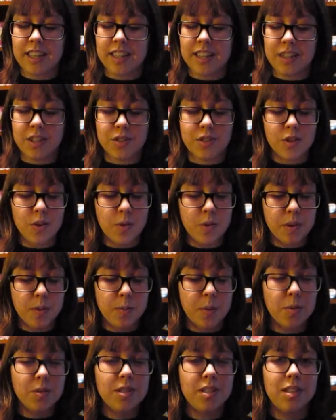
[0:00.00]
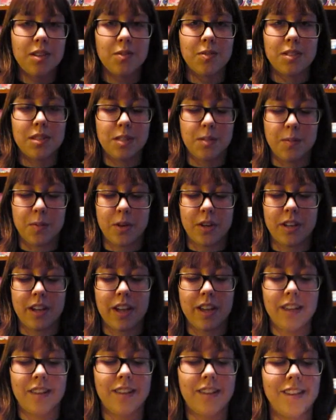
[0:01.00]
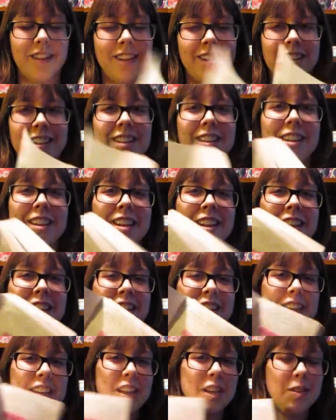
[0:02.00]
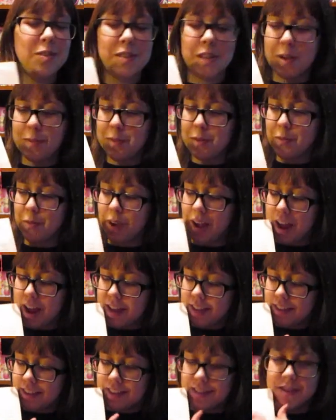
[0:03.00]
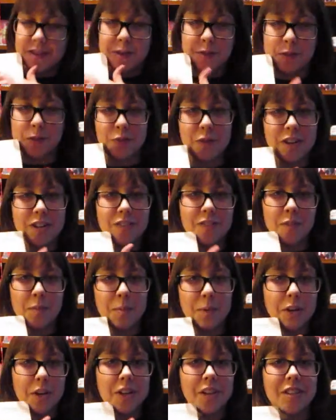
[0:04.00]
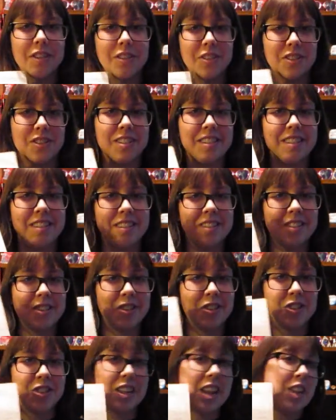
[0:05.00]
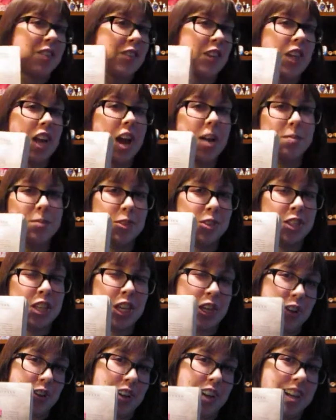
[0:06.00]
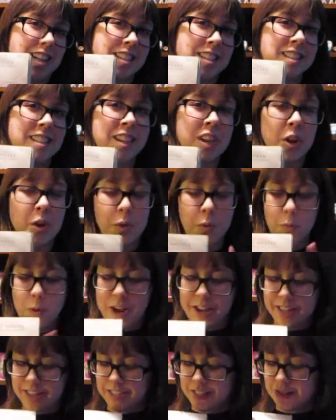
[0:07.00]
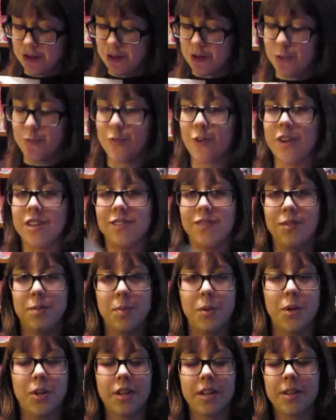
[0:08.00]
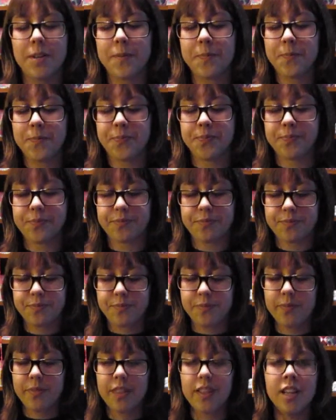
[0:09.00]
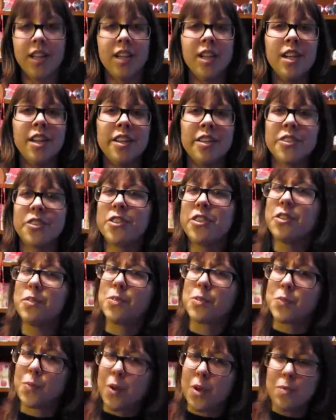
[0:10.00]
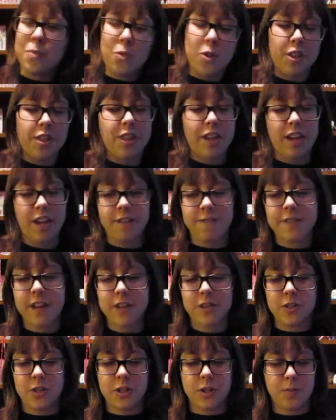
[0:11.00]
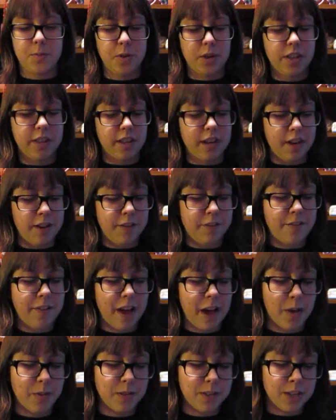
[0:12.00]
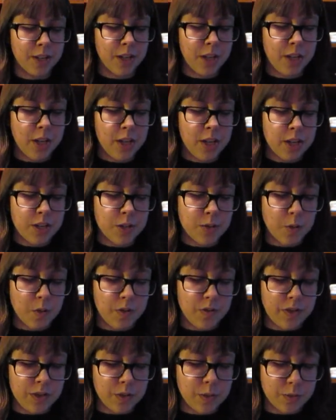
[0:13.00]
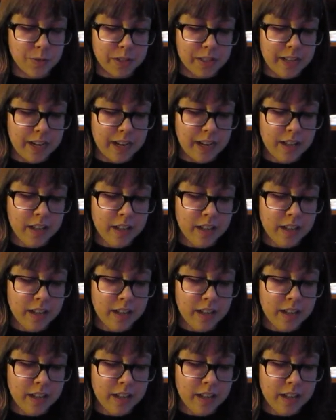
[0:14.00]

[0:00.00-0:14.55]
there's no other post-it notes in the book. Can you tell me why these are in the front of the book? I'm just curious why these are in the front of the book. So then there was one more thing I found in the book that I found sort of interesting.